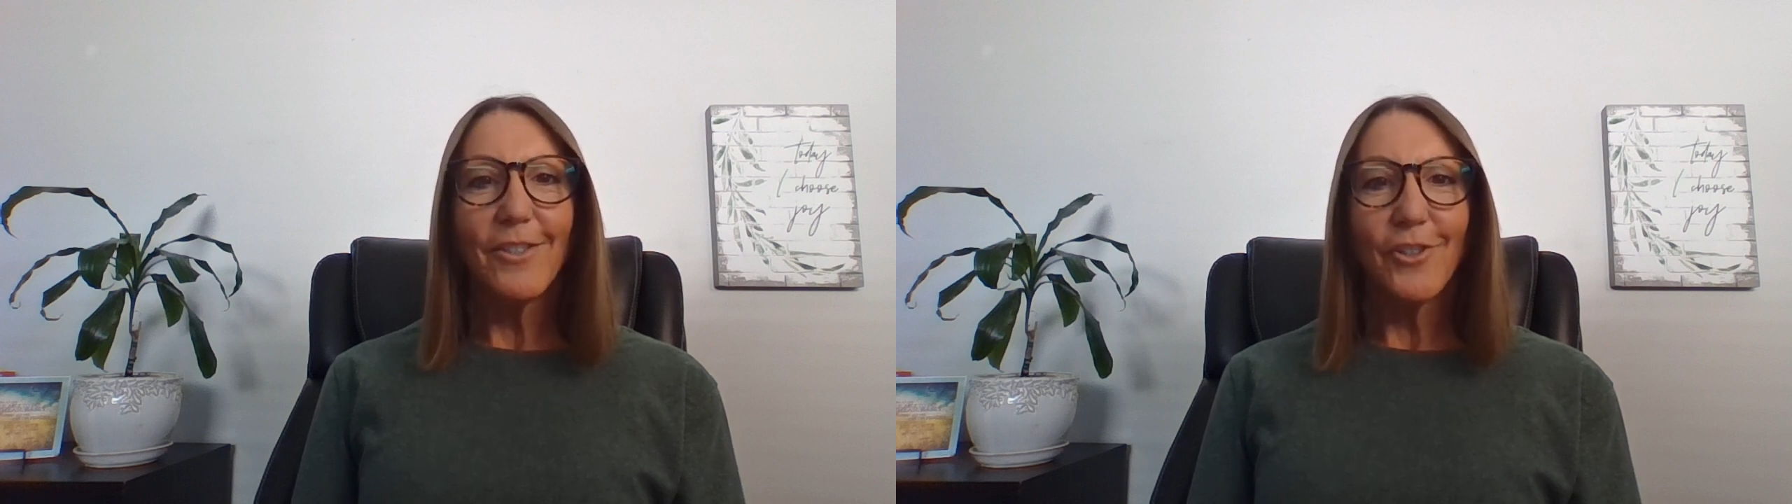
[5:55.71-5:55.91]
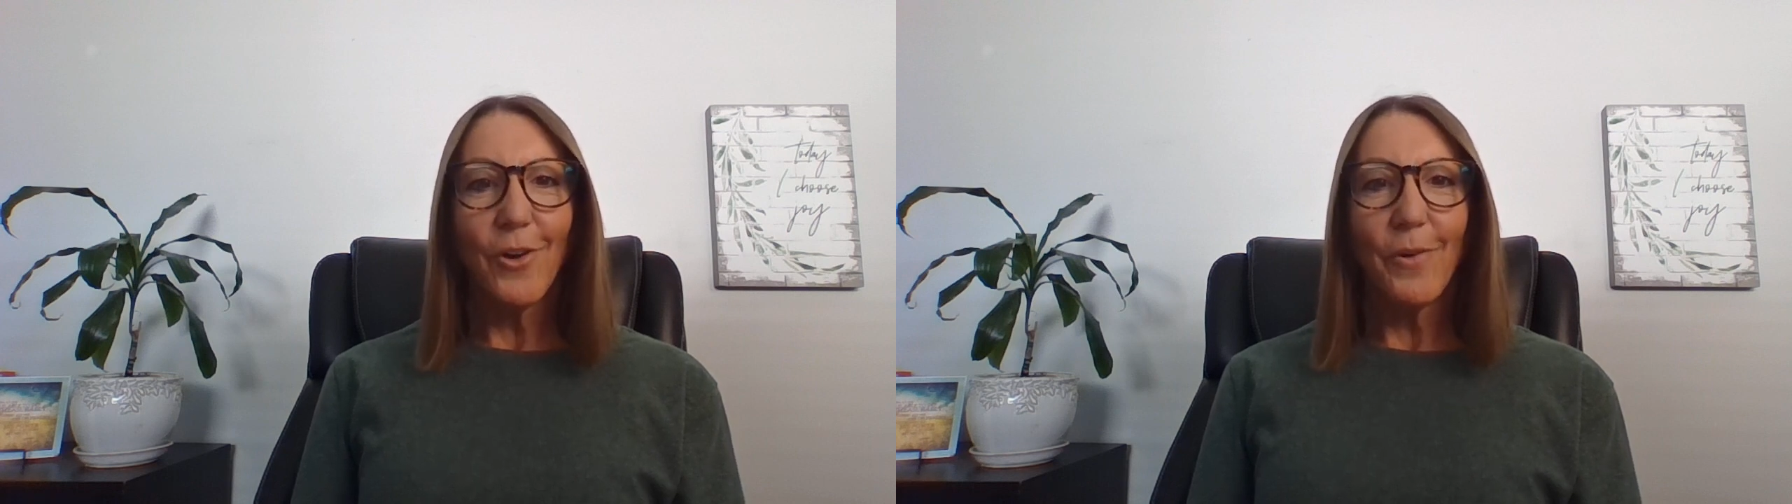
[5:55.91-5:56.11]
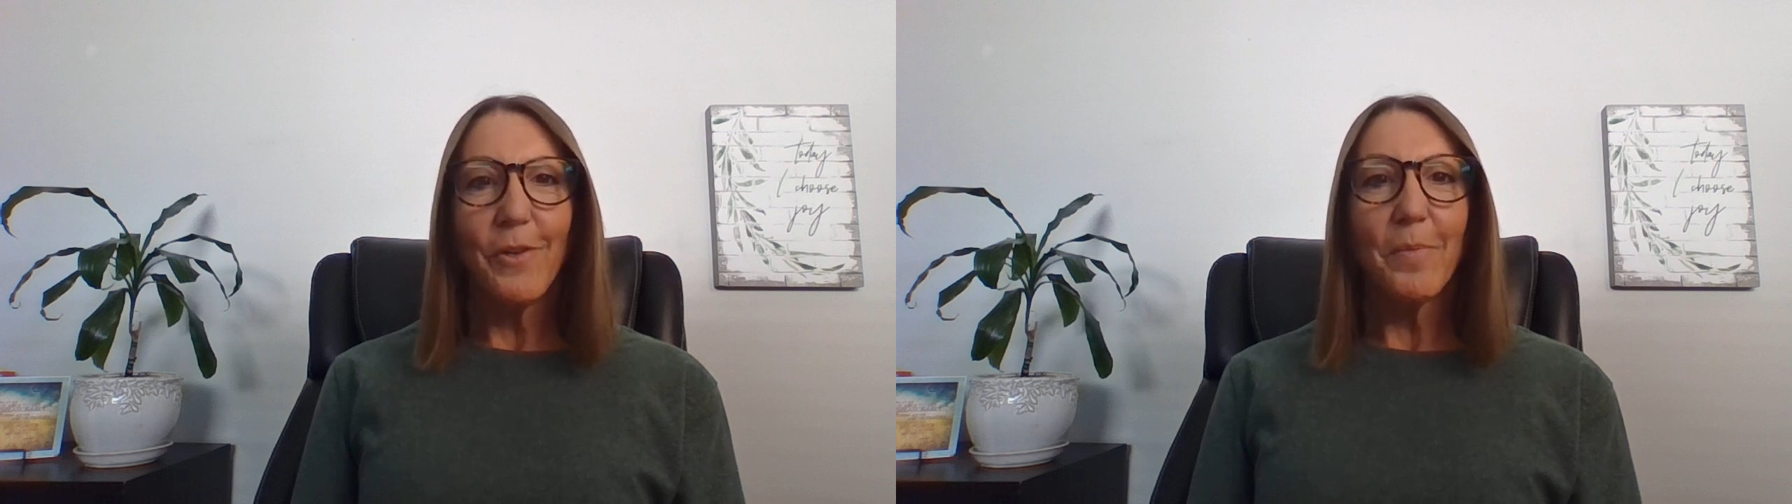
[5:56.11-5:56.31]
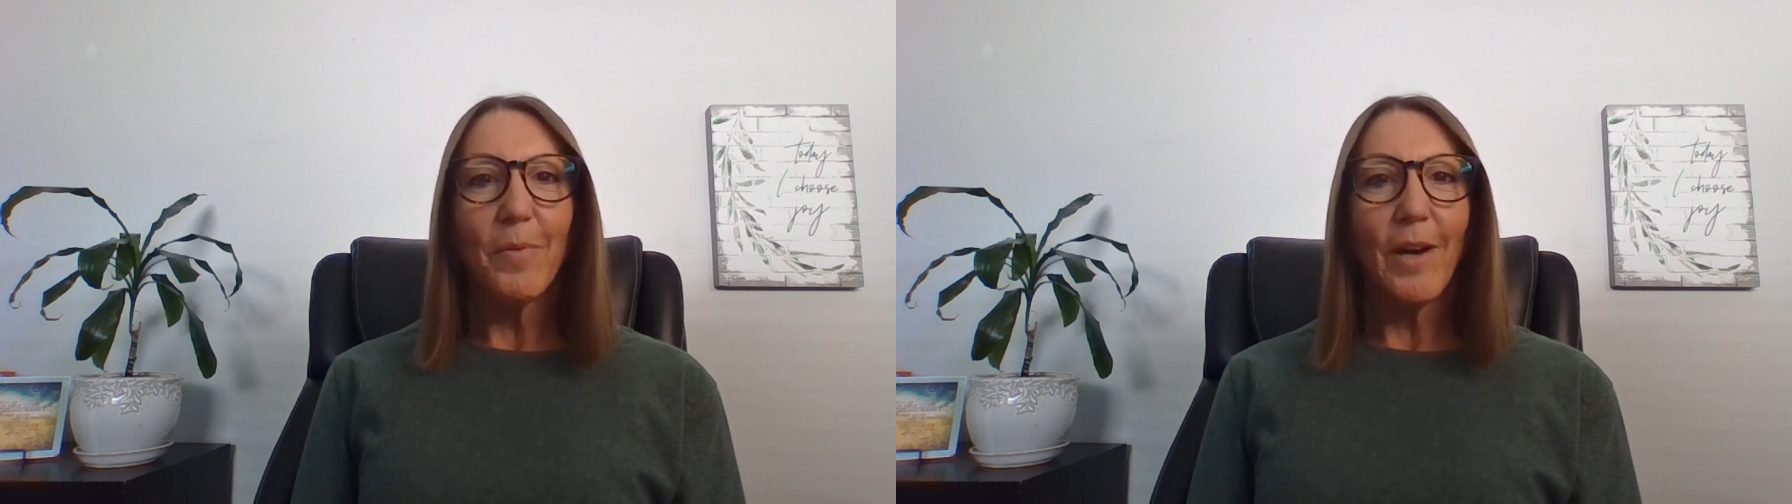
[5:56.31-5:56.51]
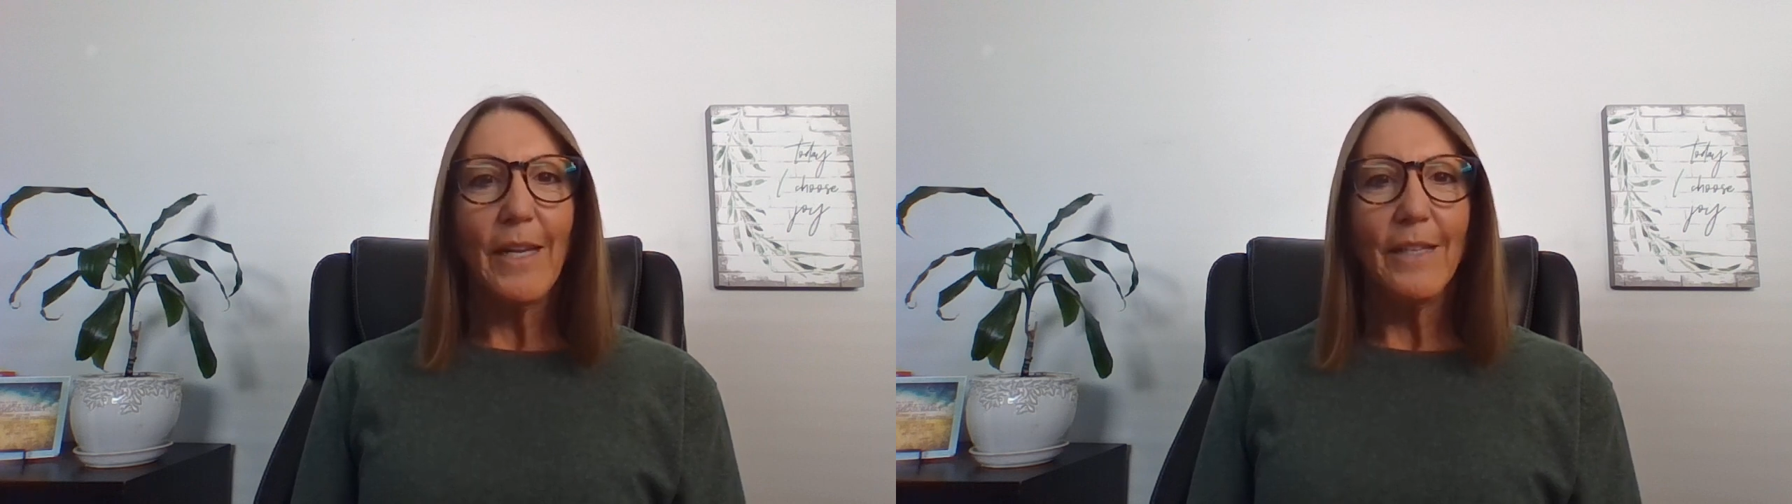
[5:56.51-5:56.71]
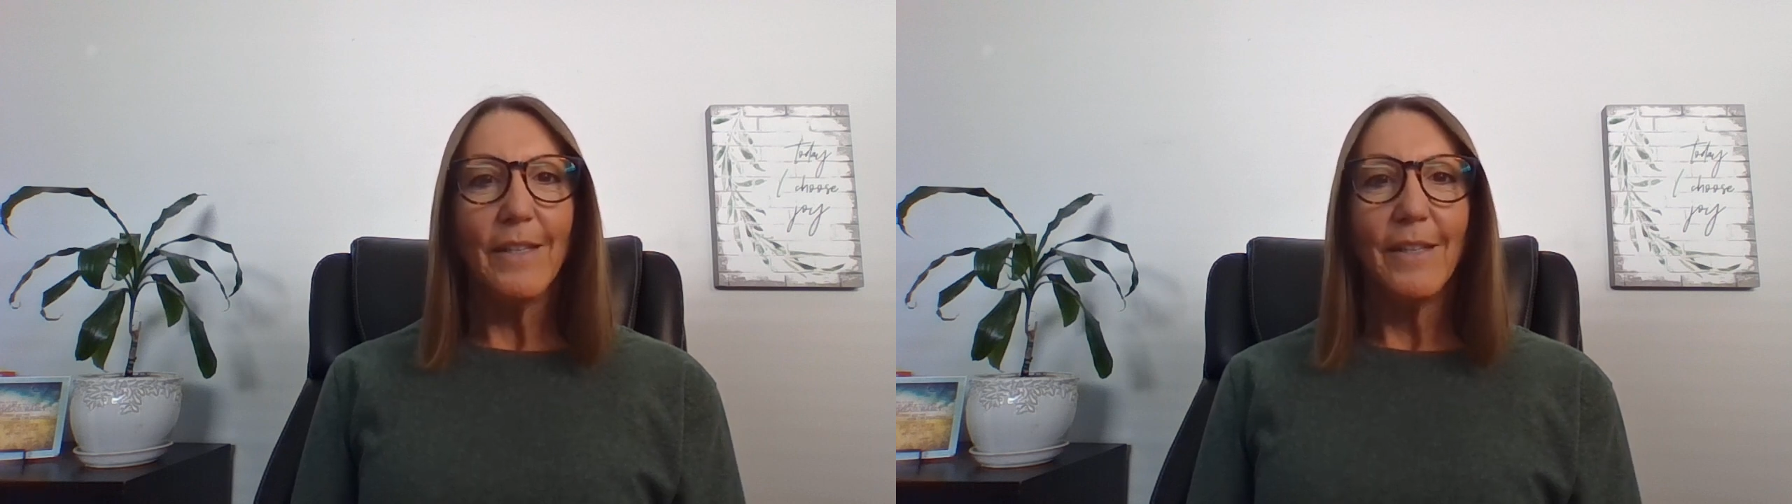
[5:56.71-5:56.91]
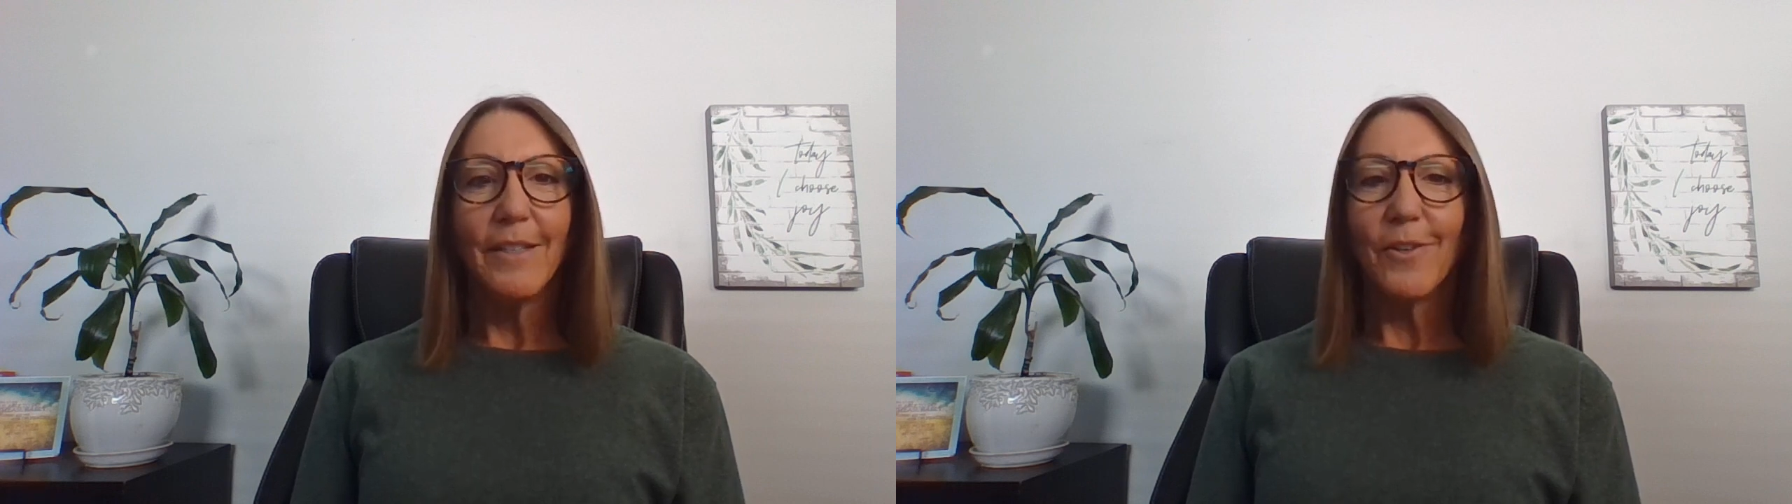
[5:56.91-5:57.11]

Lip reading: showing your brain